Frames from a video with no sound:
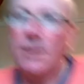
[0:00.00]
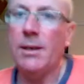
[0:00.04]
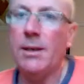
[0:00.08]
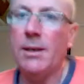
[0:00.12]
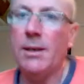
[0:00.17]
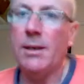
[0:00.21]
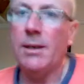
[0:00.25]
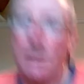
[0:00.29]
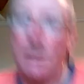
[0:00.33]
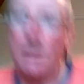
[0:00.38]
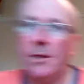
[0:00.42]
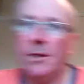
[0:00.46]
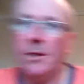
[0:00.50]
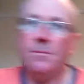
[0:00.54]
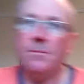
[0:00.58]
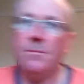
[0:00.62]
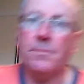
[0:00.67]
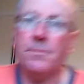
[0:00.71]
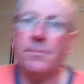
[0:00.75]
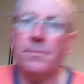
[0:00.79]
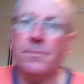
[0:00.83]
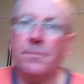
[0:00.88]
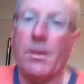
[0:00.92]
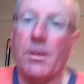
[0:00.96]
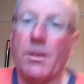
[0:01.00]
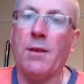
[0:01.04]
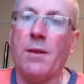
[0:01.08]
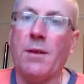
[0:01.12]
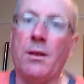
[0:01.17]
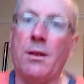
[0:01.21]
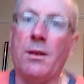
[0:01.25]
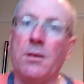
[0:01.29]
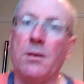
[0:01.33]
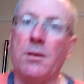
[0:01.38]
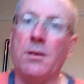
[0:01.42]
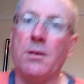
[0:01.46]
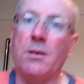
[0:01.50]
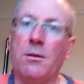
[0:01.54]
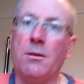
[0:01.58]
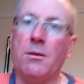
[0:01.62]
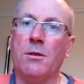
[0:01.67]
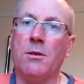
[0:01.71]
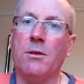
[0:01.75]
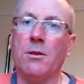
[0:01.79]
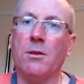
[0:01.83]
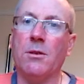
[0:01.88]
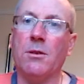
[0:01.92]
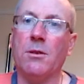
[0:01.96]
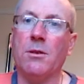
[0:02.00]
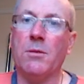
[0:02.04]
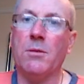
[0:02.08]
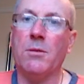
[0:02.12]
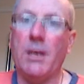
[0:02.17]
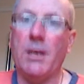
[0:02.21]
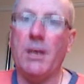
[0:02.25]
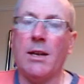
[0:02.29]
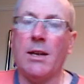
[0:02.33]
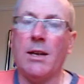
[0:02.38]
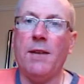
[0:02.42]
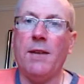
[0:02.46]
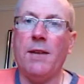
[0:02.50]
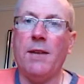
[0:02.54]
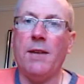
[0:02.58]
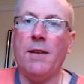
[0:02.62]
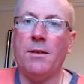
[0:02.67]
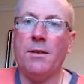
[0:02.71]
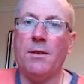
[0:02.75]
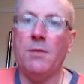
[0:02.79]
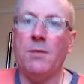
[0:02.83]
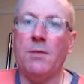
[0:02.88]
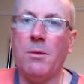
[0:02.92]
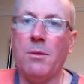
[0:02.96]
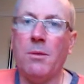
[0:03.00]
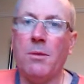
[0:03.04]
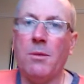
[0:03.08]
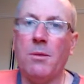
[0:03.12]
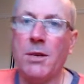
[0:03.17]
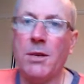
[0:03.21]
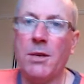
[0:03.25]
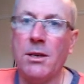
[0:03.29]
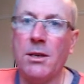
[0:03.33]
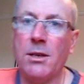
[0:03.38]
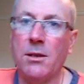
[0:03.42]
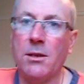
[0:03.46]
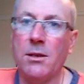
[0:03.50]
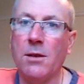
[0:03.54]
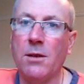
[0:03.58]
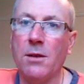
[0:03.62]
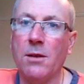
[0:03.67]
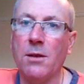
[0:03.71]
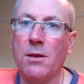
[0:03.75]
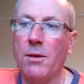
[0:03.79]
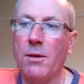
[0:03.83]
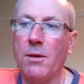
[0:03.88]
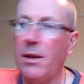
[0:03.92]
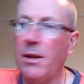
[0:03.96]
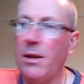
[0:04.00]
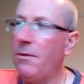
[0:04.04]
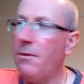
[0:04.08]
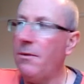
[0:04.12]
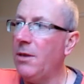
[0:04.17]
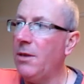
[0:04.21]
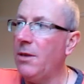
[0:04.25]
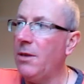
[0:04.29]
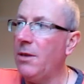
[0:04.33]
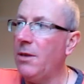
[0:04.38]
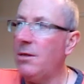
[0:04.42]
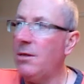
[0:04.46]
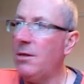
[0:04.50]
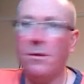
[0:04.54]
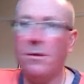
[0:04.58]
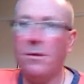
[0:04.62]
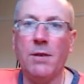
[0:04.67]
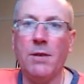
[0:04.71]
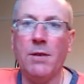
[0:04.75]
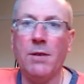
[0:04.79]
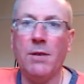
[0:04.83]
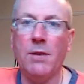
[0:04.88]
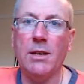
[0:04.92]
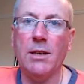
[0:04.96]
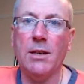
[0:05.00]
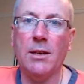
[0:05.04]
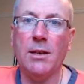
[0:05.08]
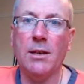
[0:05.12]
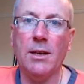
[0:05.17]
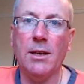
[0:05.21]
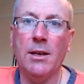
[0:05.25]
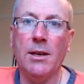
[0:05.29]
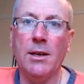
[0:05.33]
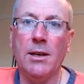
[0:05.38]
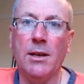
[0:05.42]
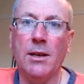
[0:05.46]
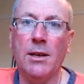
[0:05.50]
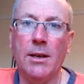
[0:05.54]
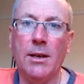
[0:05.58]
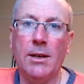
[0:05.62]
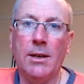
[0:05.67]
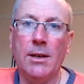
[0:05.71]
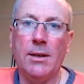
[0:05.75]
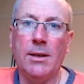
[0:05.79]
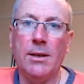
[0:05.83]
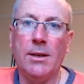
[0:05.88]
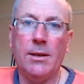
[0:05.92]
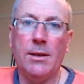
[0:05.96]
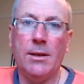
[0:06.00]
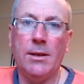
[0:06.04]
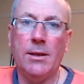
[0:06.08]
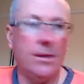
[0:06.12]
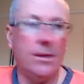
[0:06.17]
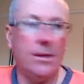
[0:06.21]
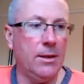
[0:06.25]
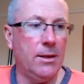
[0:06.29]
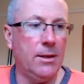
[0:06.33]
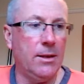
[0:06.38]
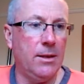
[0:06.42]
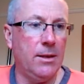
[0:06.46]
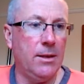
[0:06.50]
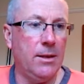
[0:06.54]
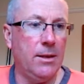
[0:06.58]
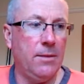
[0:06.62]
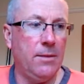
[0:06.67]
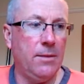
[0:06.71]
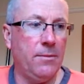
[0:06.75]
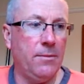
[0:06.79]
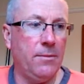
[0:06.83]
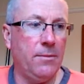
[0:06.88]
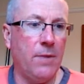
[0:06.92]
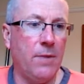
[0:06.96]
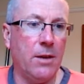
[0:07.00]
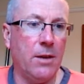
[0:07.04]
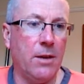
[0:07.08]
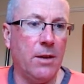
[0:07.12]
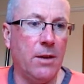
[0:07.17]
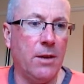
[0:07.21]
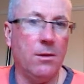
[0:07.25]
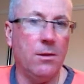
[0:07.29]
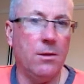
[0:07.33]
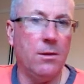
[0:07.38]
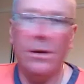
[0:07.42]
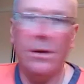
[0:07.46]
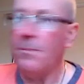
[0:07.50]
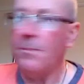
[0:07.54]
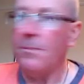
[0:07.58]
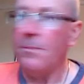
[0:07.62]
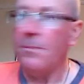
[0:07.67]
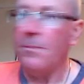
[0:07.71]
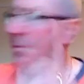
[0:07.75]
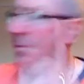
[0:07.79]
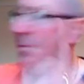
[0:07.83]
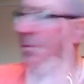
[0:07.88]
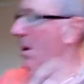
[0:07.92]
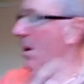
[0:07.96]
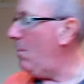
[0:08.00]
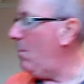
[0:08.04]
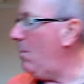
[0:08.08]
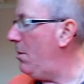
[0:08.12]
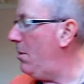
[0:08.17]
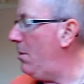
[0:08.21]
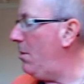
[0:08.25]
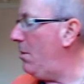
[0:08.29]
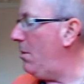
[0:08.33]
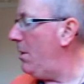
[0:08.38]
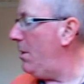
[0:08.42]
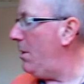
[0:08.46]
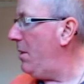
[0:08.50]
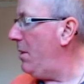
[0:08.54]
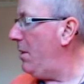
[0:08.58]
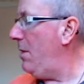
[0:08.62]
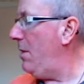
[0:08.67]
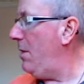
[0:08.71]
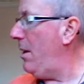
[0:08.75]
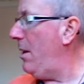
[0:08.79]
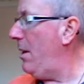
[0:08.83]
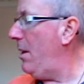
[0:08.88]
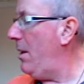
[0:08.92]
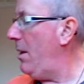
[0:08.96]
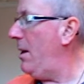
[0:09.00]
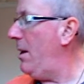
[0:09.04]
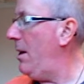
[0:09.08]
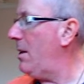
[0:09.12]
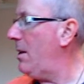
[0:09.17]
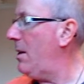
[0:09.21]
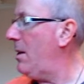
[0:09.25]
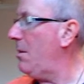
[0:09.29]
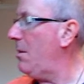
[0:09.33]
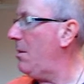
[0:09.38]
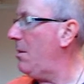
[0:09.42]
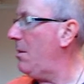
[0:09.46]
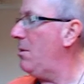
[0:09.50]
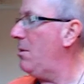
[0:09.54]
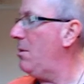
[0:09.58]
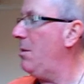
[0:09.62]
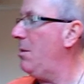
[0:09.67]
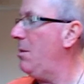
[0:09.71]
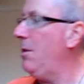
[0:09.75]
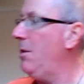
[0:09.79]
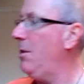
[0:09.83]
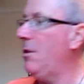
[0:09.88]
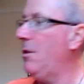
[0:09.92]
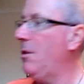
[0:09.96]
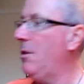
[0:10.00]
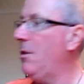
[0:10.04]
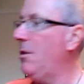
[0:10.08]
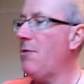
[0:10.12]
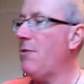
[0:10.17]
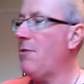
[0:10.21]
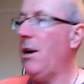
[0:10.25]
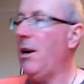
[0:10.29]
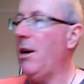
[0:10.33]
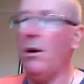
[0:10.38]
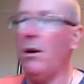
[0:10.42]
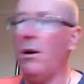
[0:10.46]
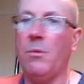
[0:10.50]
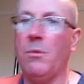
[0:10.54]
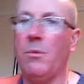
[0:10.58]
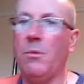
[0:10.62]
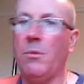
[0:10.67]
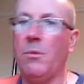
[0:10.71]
Um, I think they've still got some kits left and the website is still going there for at least a few days I think. Uh, very good. And what I'm going to be doing is I'm going to be doing a dry hop